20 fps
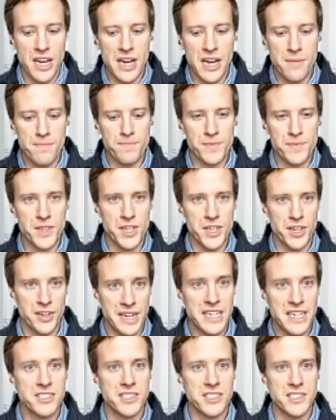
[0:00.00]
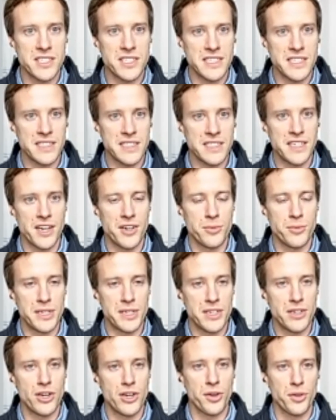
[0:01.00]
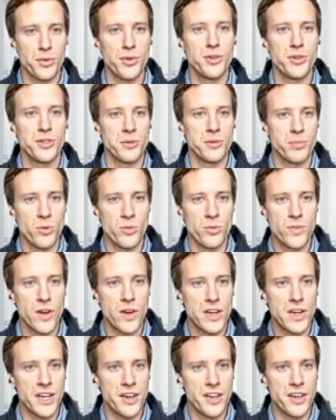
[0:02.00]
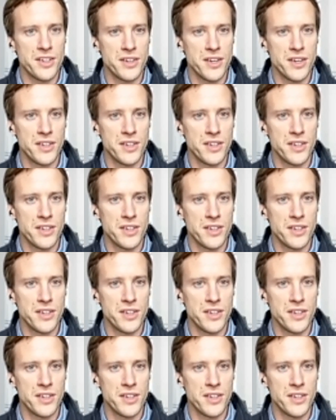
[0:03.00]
you can actually see, you know, when you look through the portfolio,